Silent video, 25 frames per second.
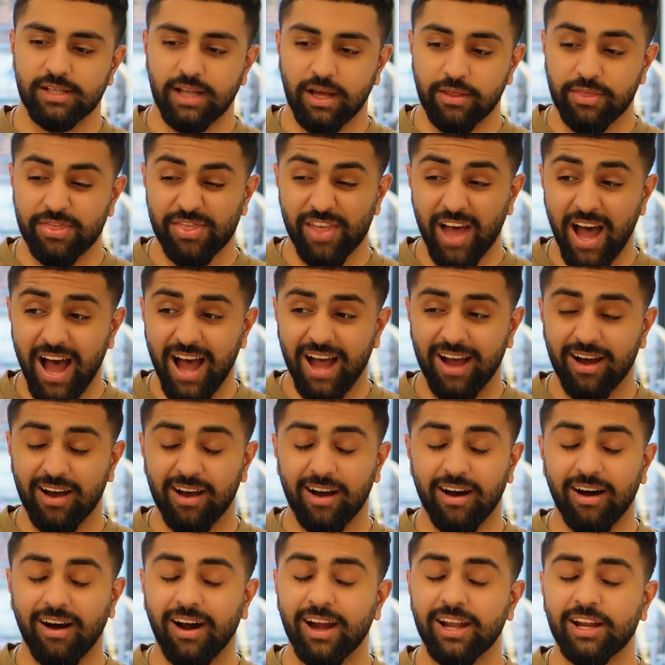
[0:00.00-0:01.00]
Now
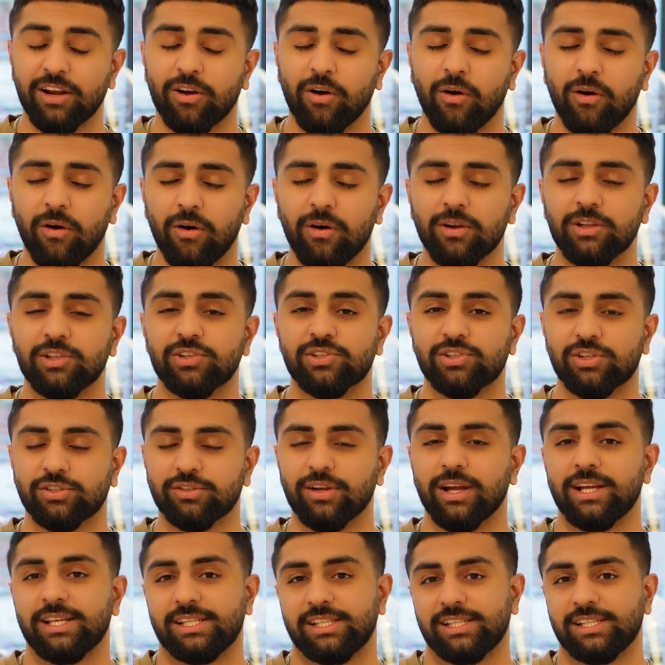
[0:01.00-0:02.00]
that, I can't
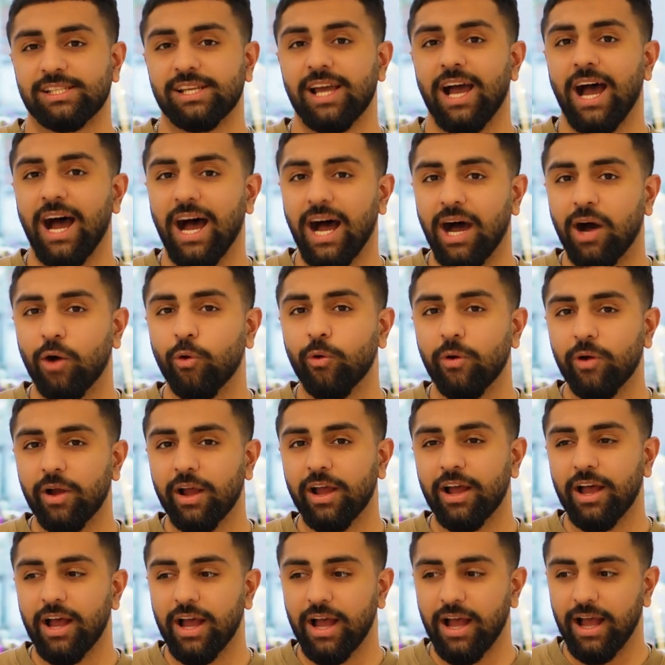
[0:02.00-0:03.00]
stress
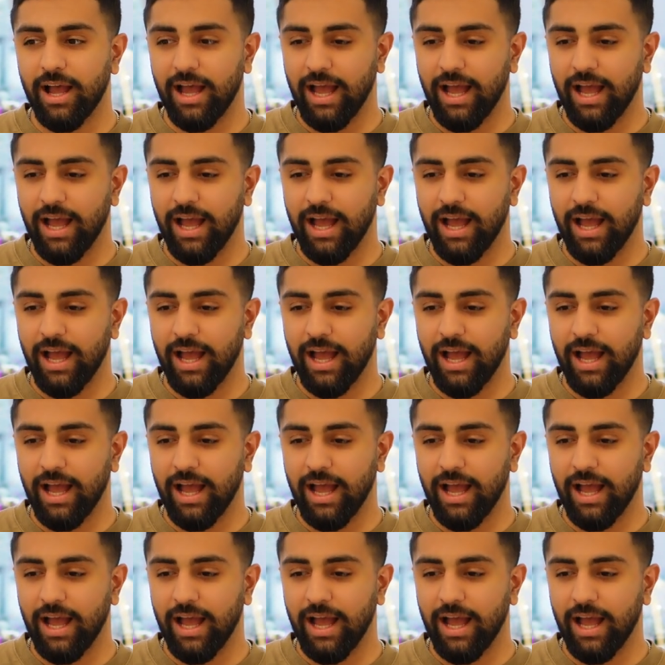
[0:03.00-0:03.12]
how